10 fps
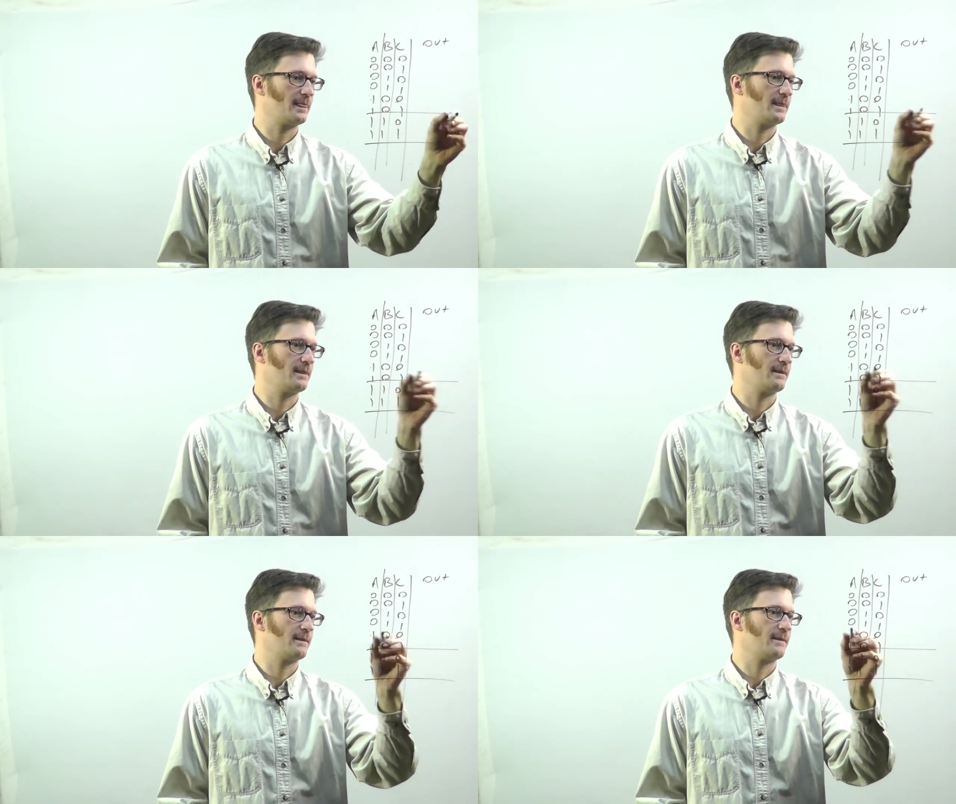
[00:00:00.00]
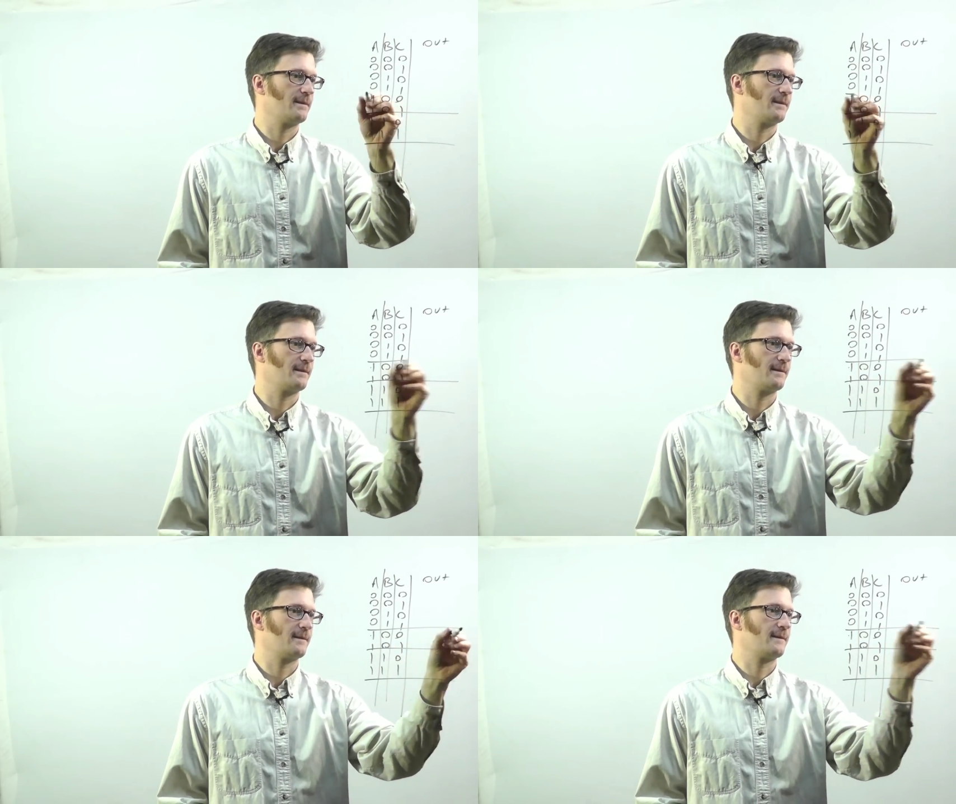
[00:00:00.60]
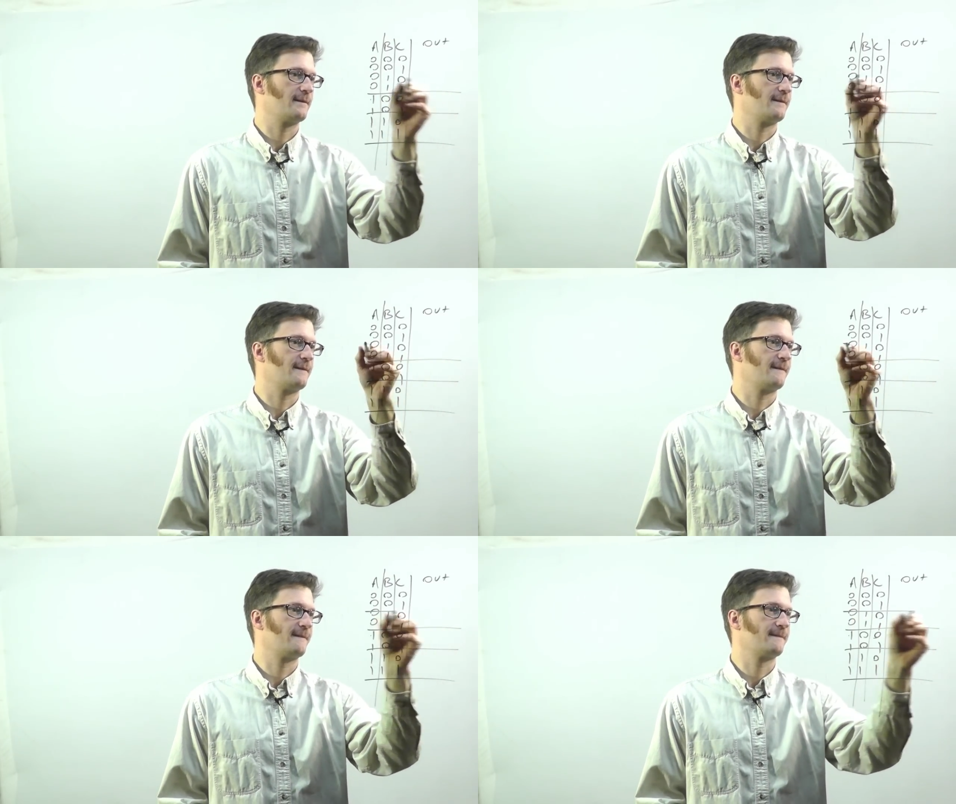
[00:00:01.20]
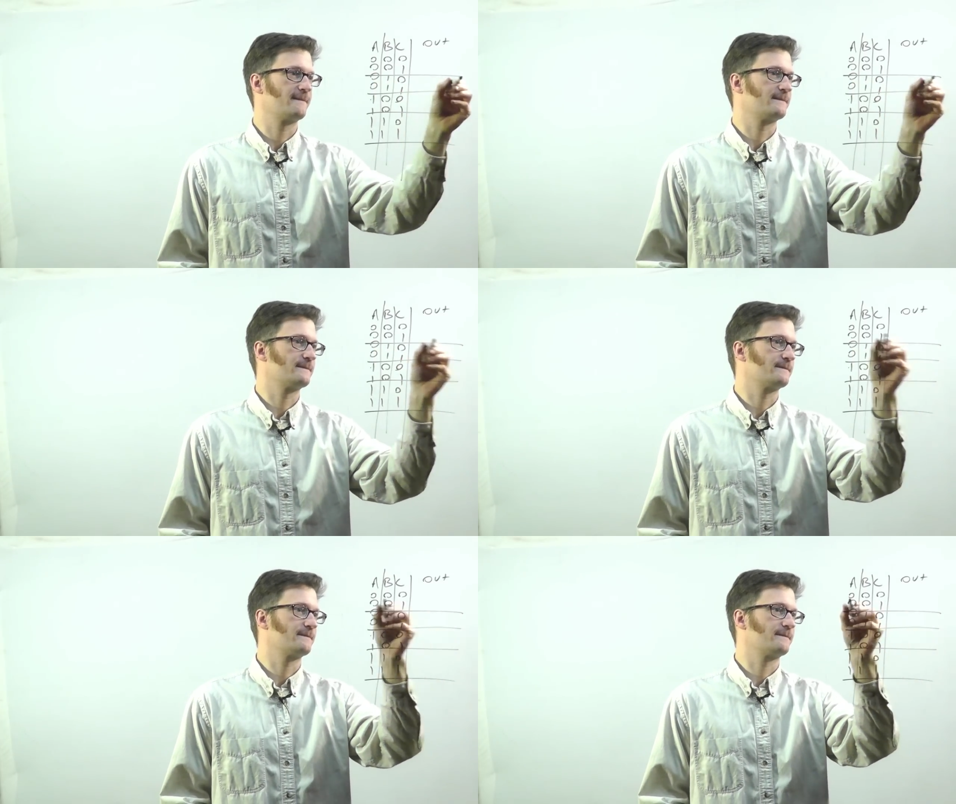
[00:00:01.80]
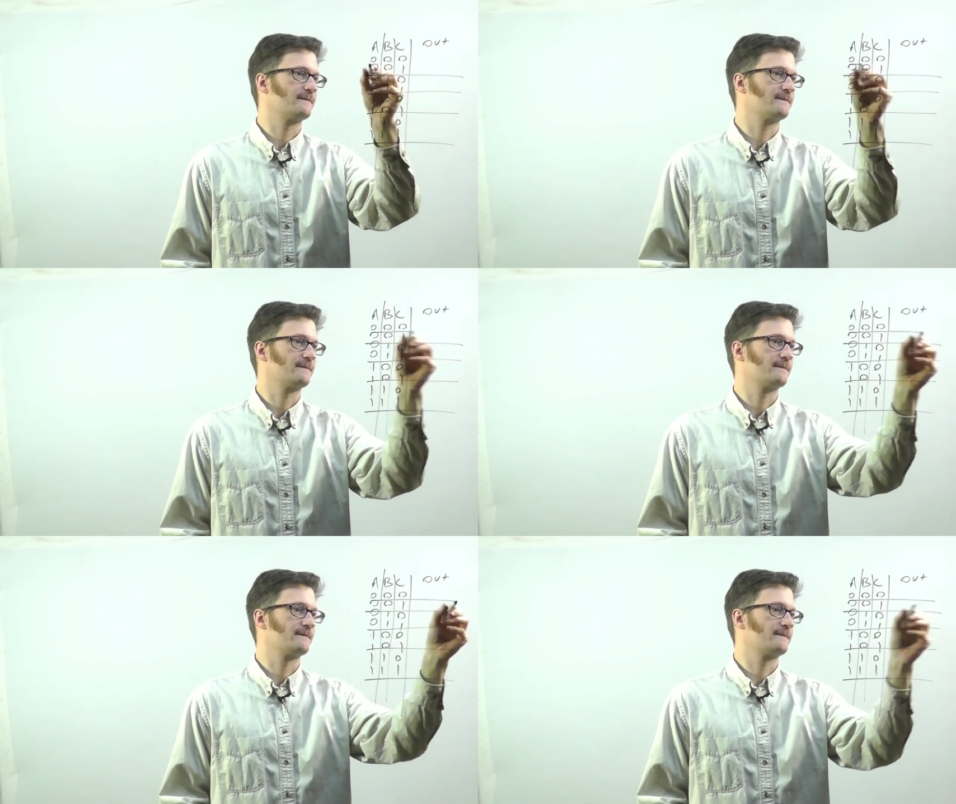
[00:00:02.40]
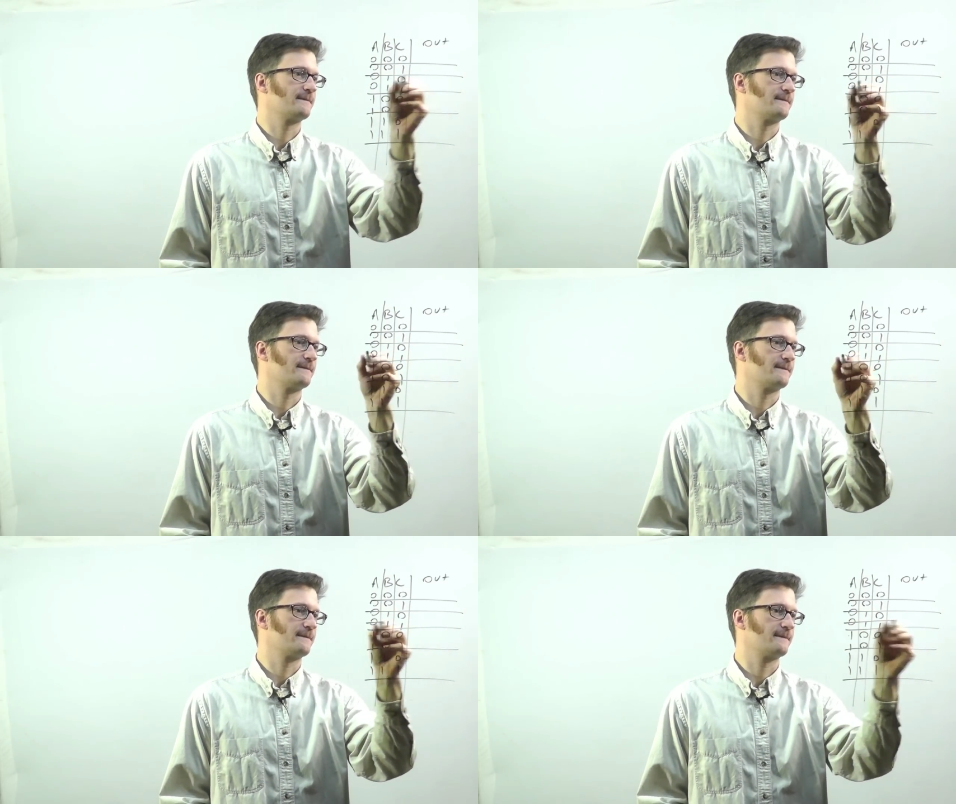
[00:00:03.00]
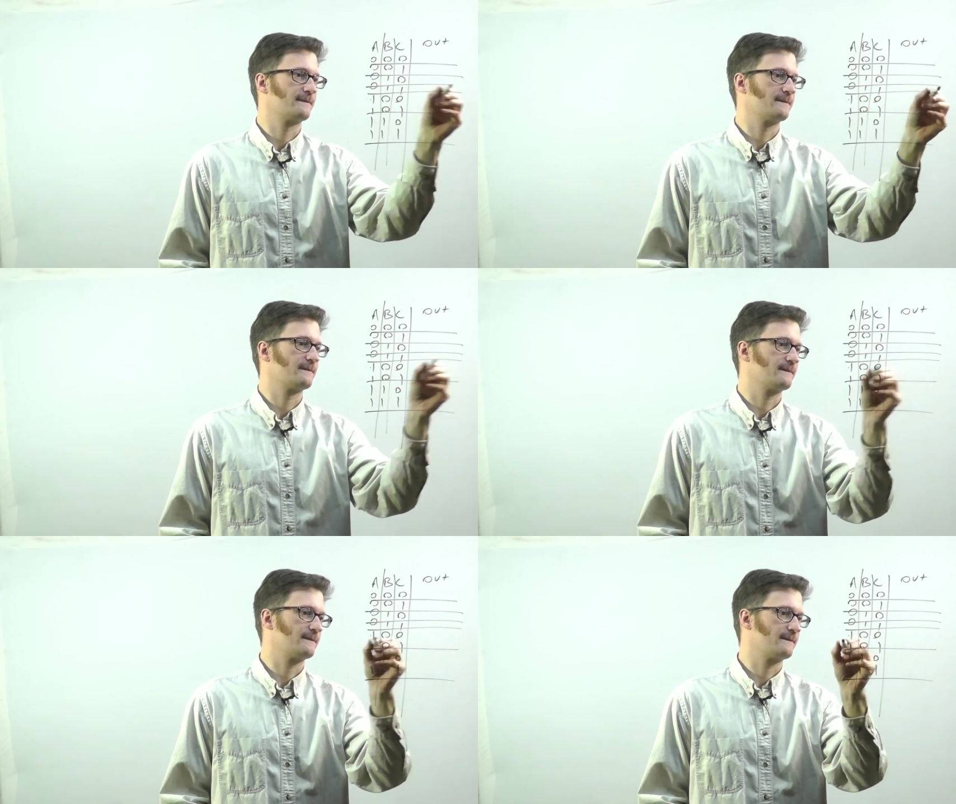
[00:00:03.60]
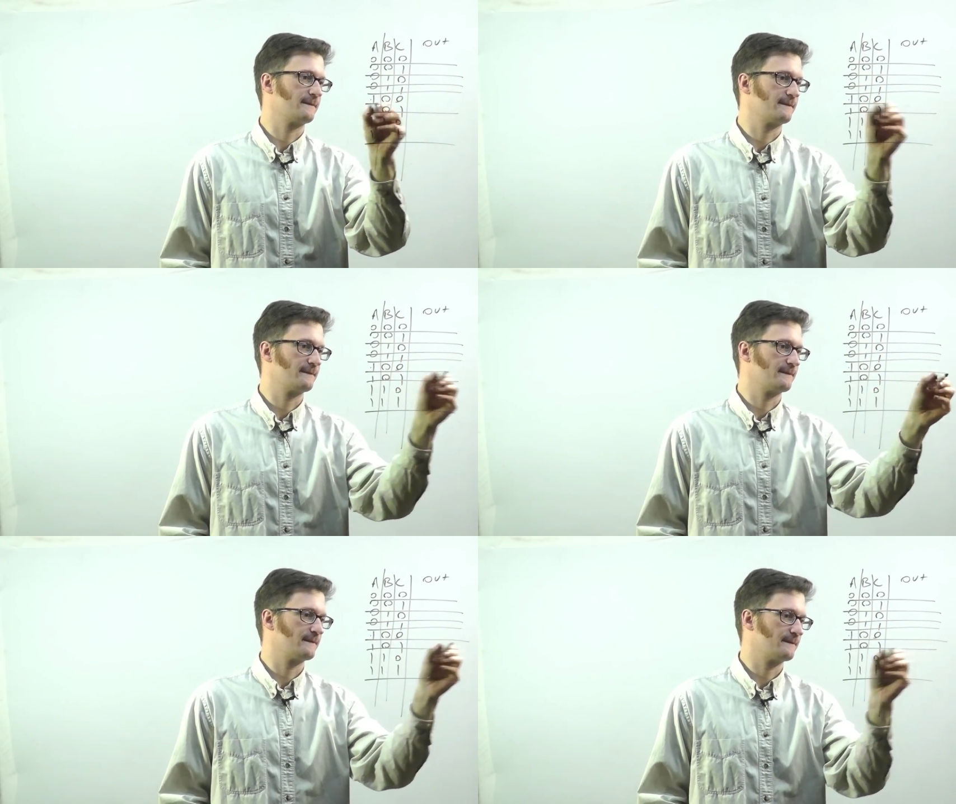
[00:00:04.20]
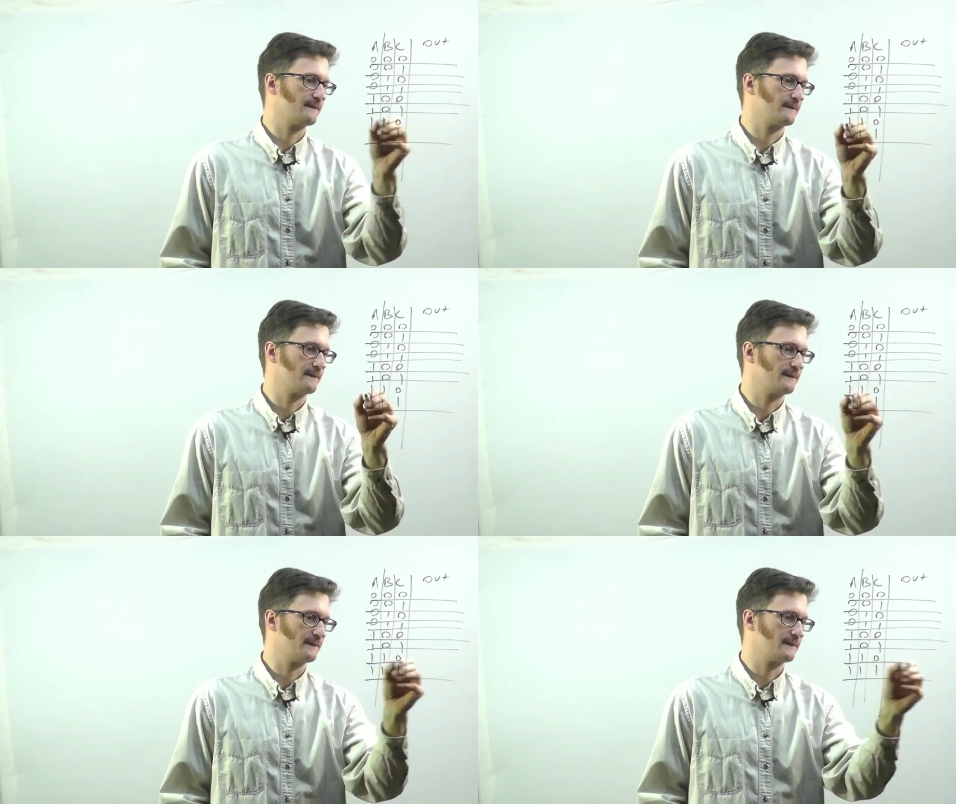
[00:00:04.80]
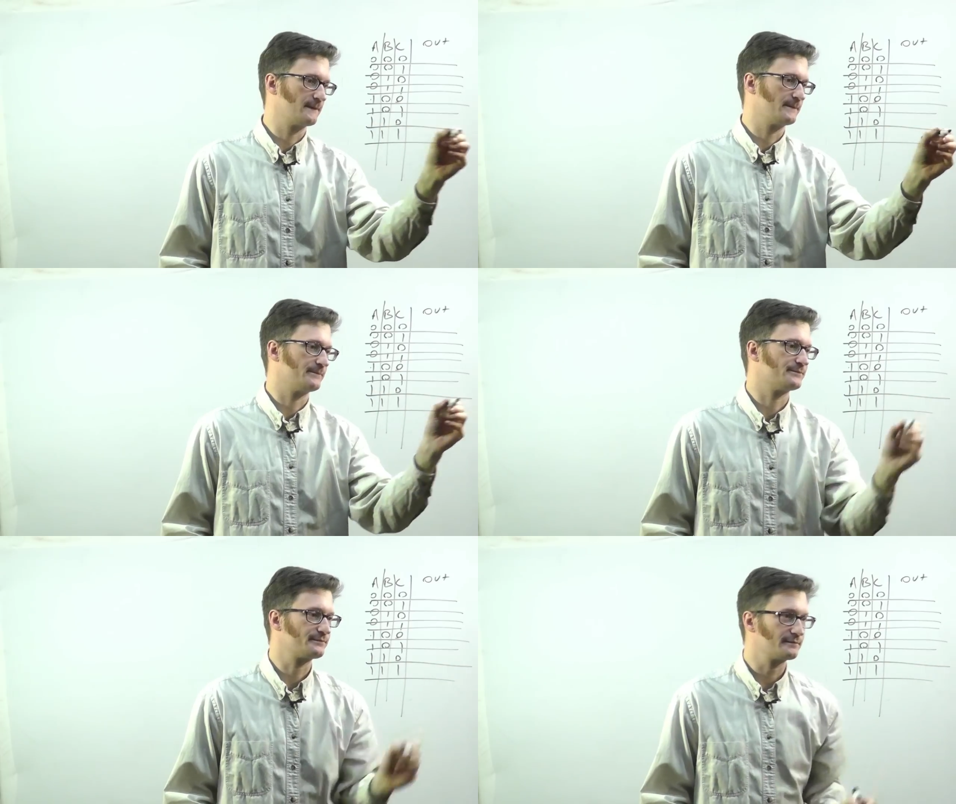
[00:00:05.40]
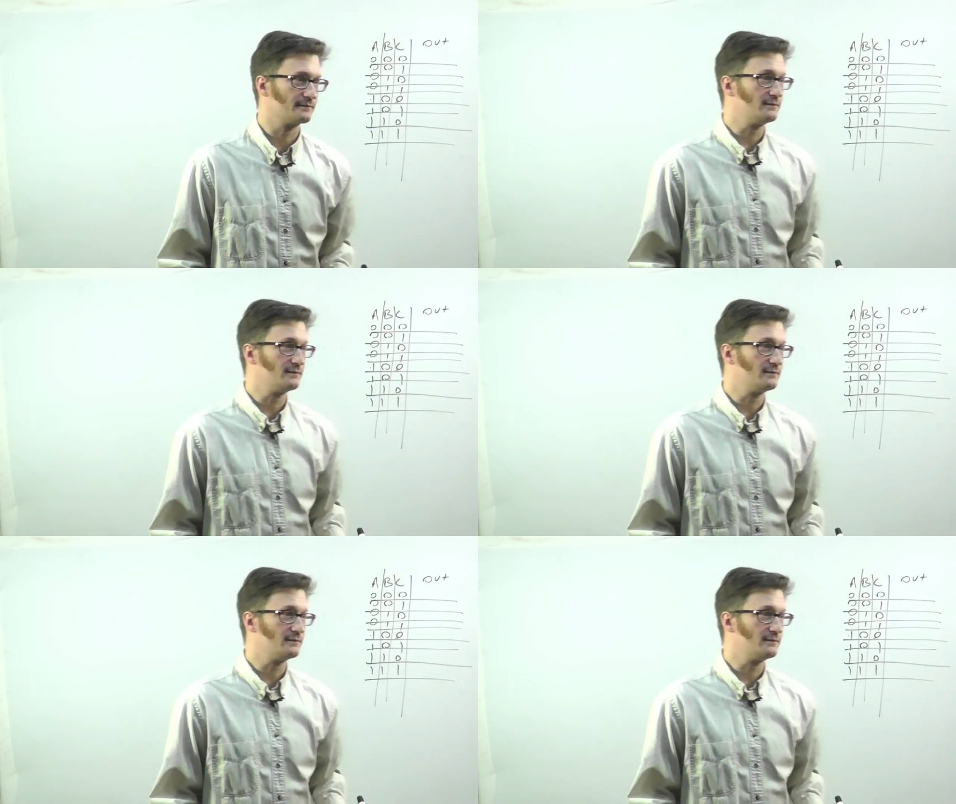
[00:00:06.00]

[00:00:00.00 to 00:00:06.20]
Nothing is said.